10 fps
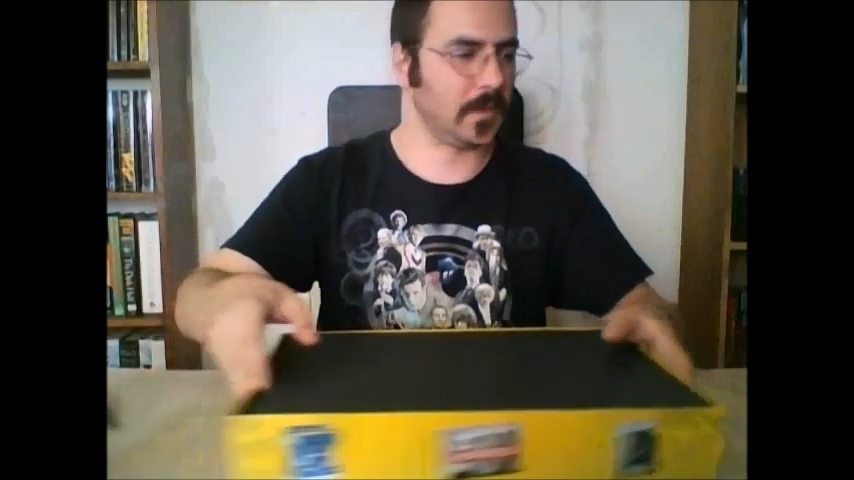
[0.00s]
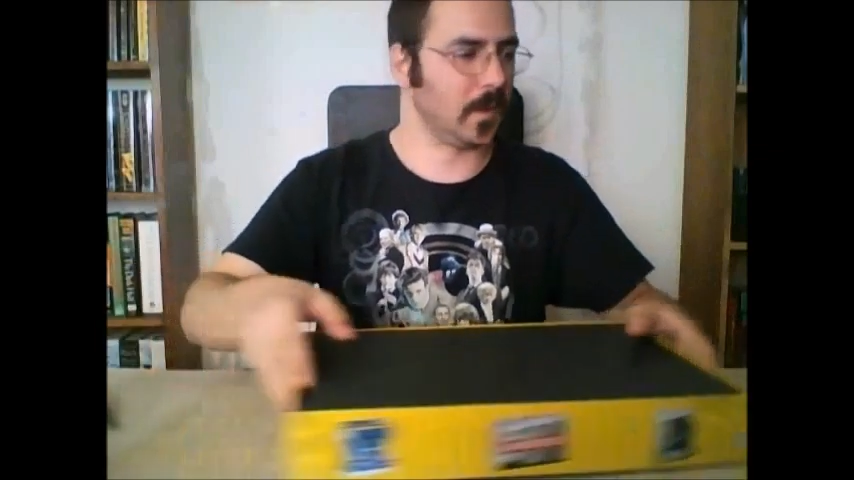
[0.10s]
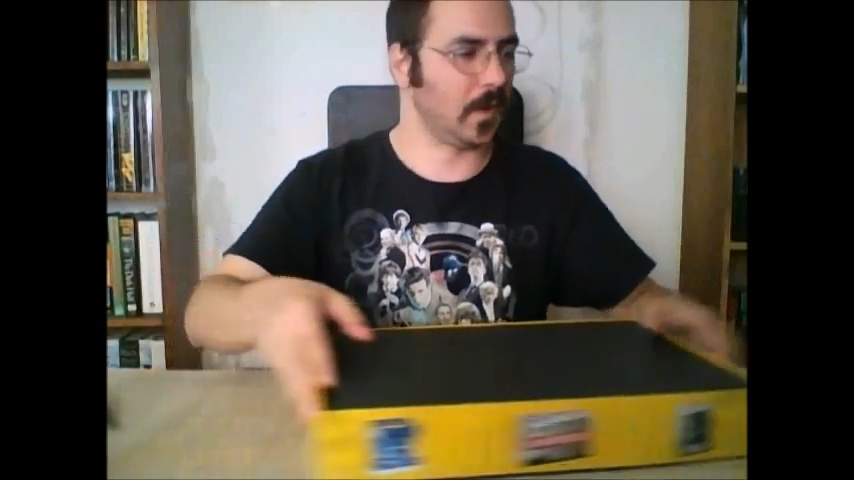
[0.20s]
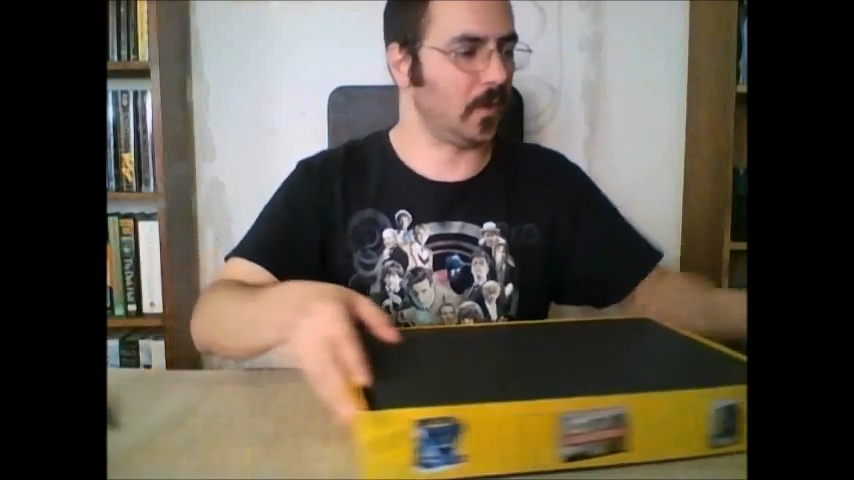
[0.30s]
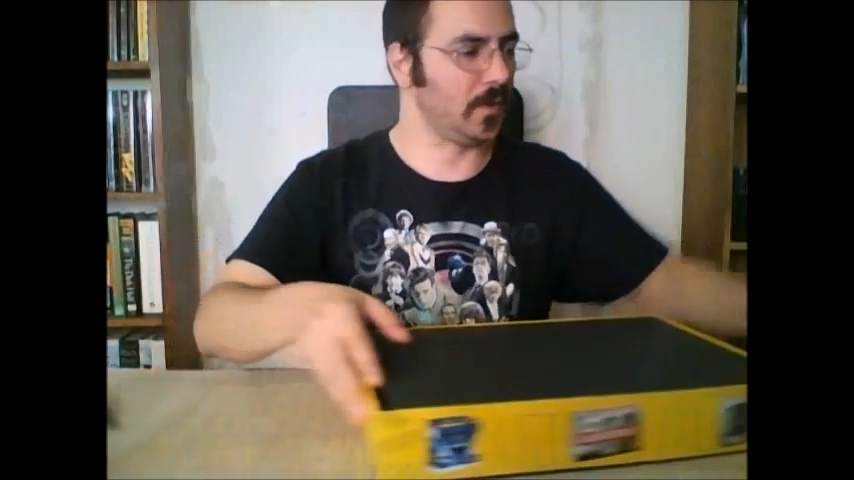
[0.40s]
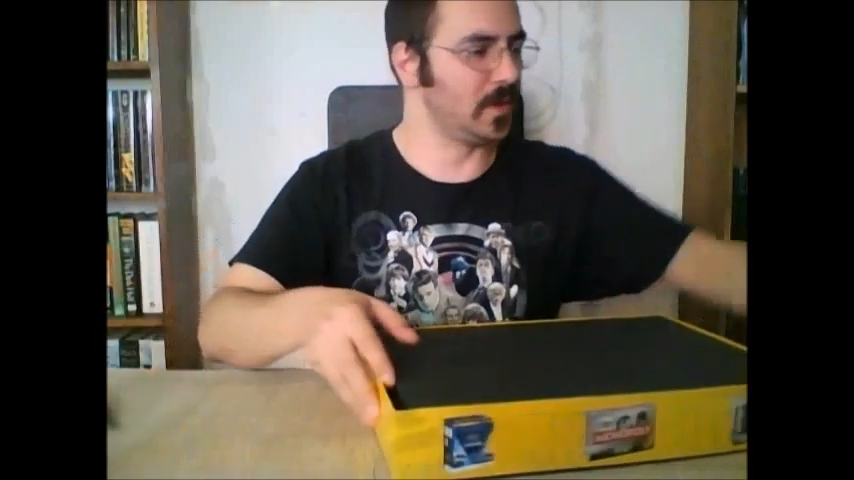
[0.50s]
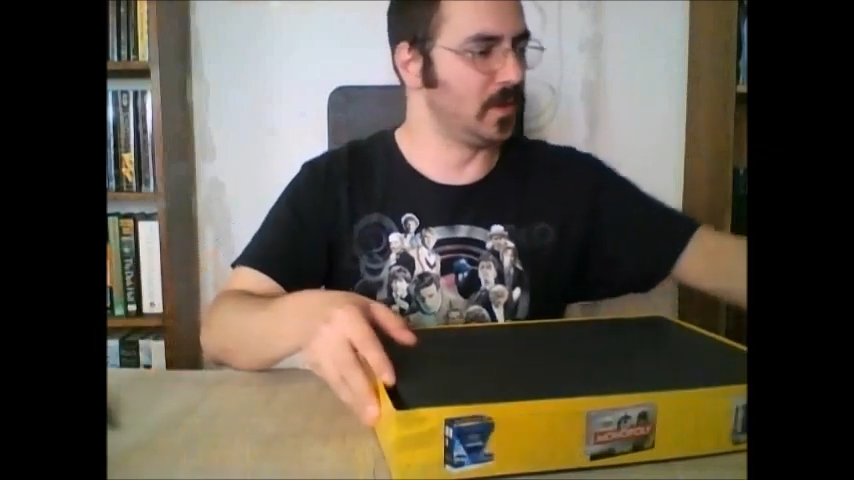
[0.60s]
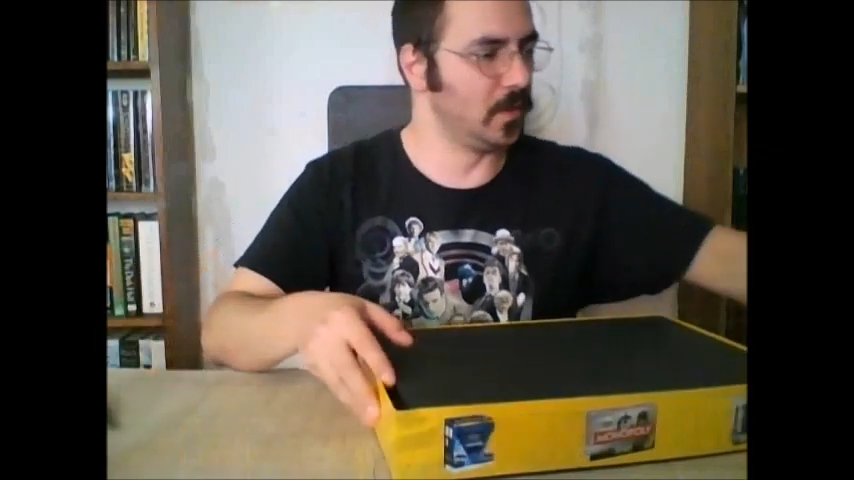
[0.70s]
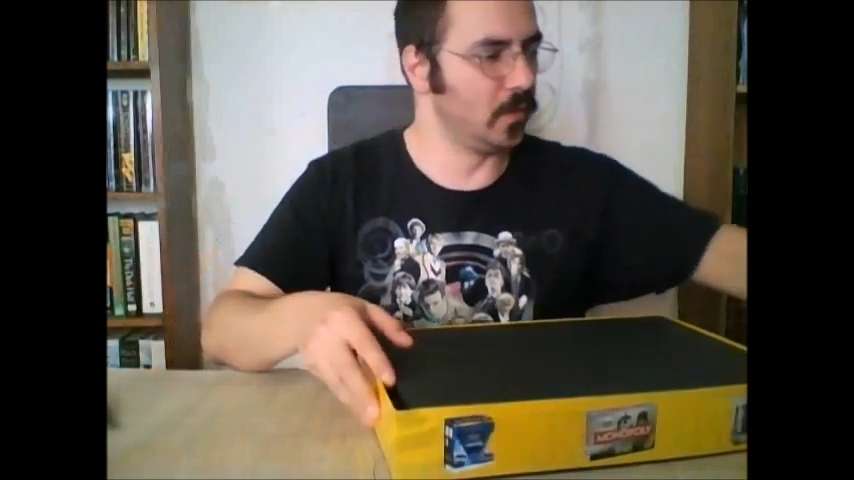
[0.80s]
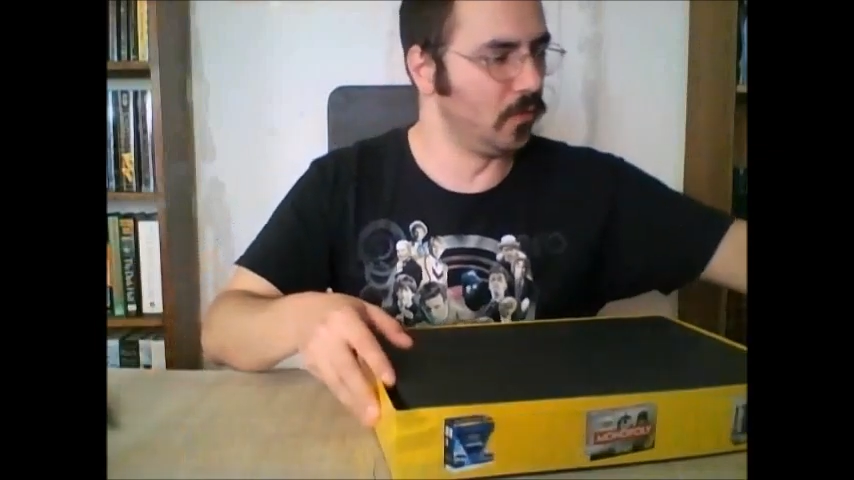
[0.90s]
All these
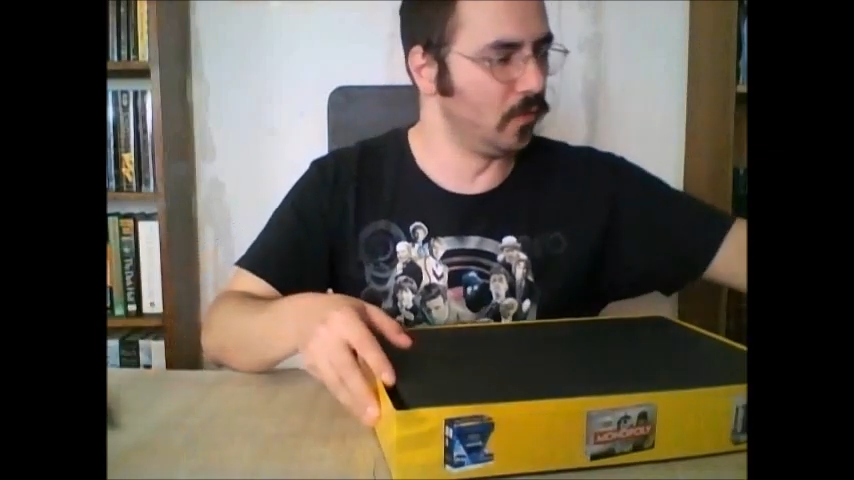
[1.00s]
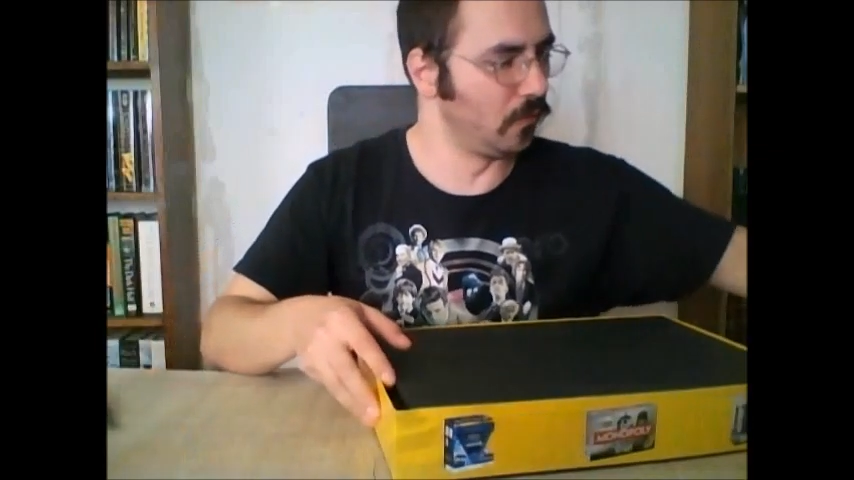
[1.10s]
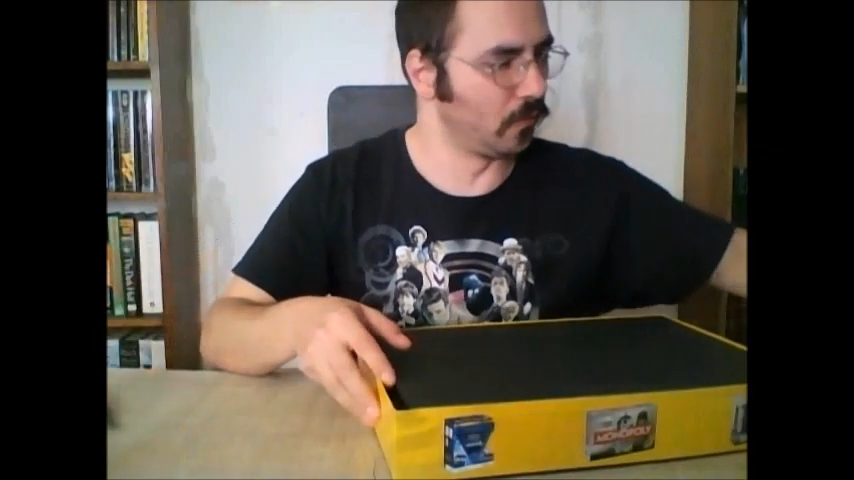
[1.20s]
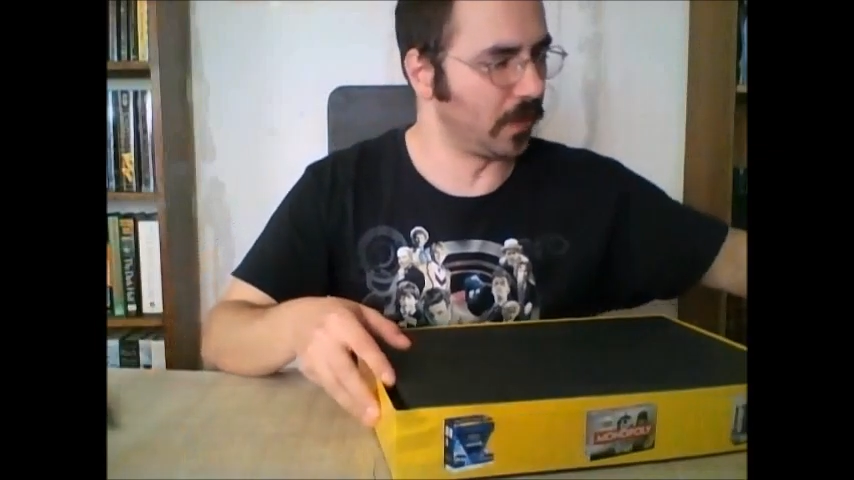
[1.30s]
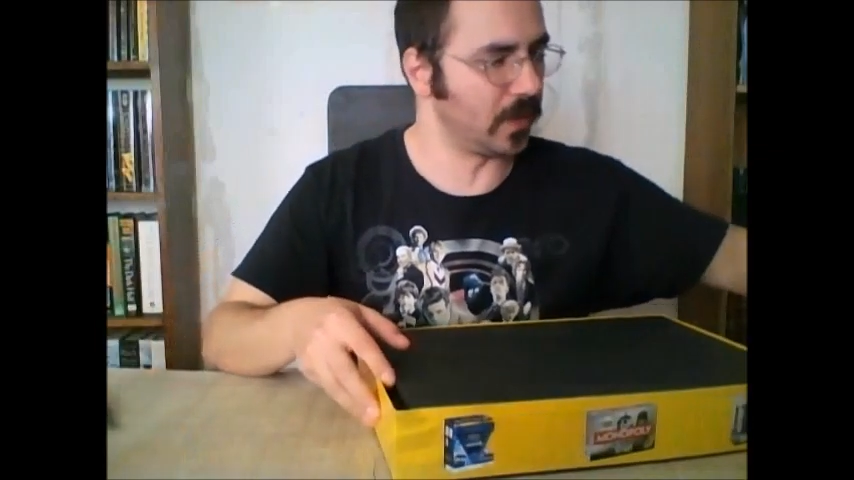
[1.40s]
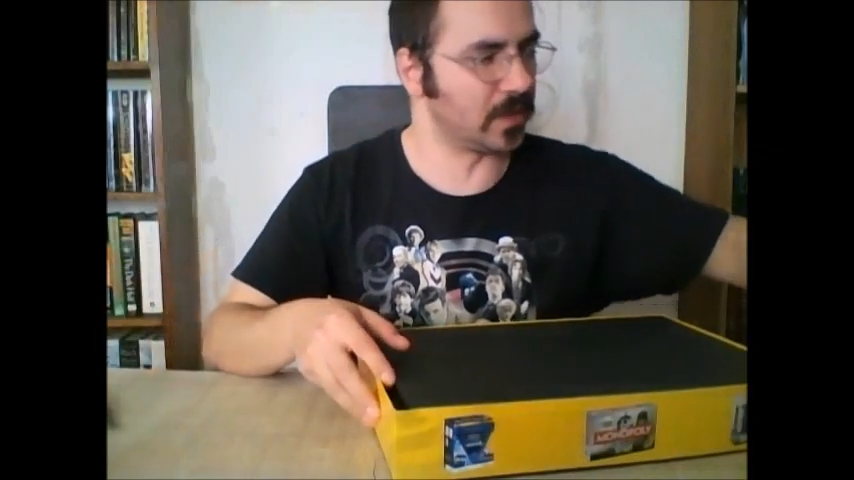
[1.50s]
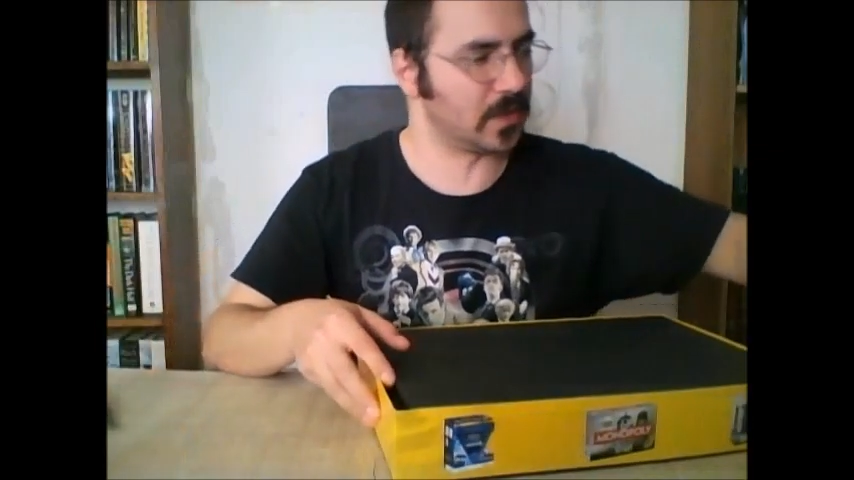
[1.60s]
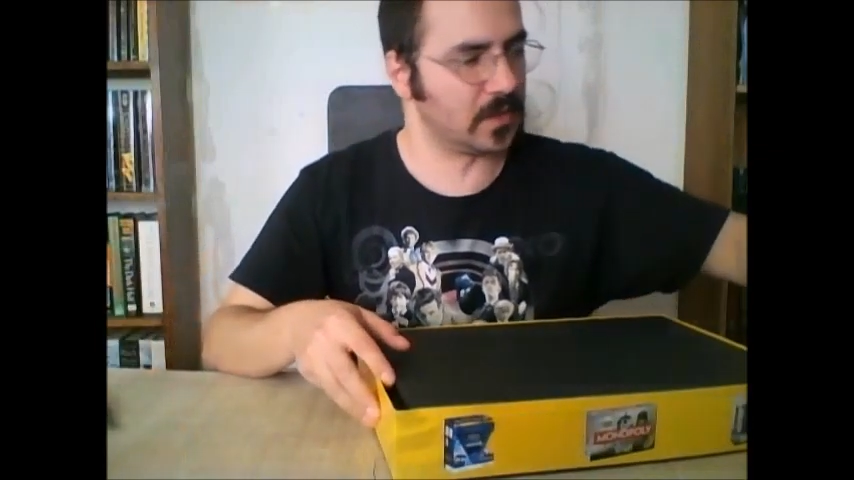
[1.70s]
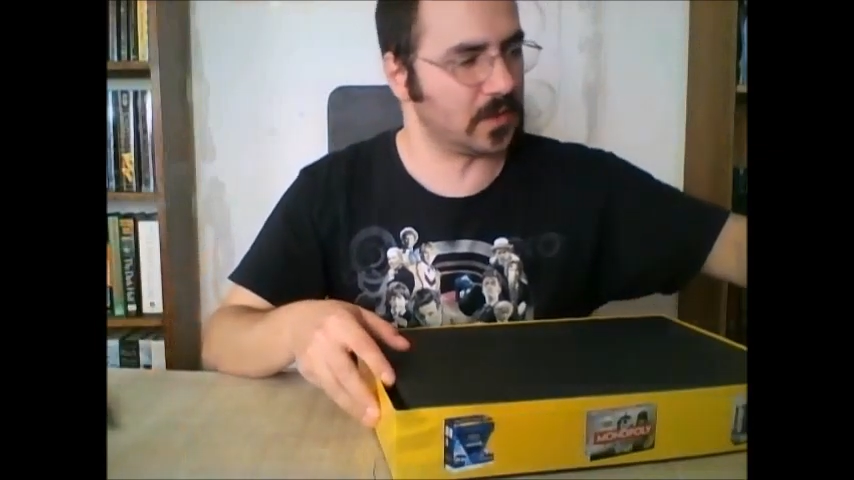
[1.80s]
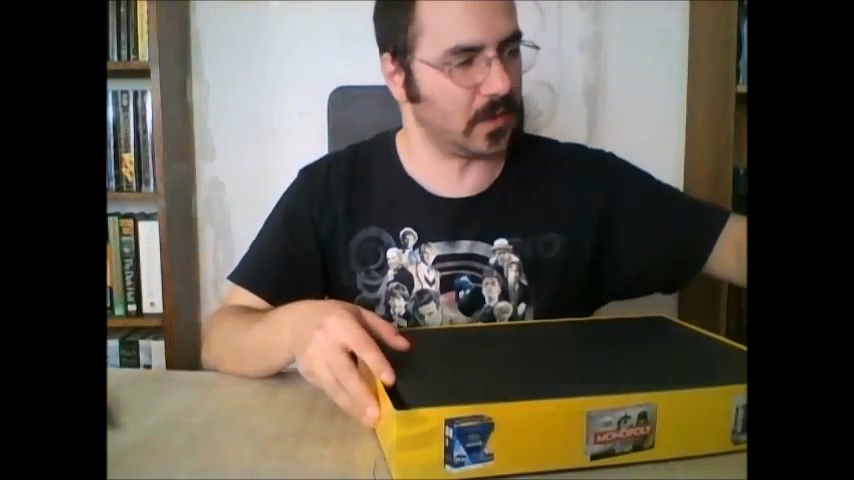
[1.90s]
new
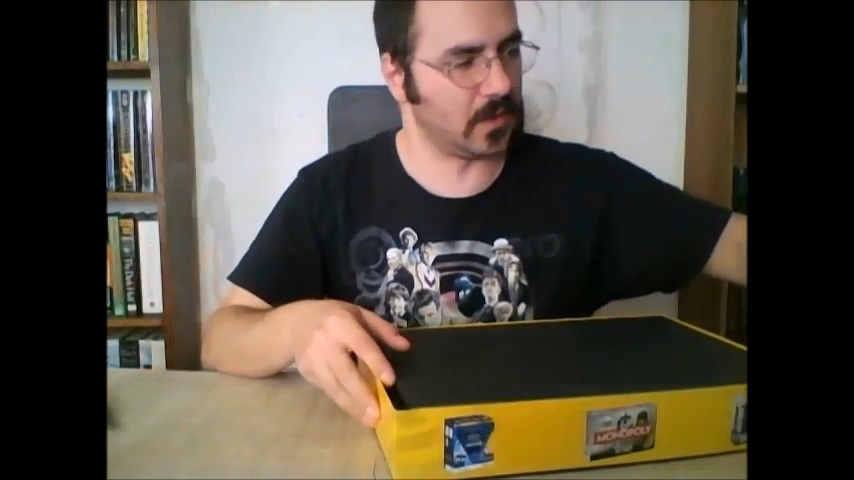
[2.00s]
Risks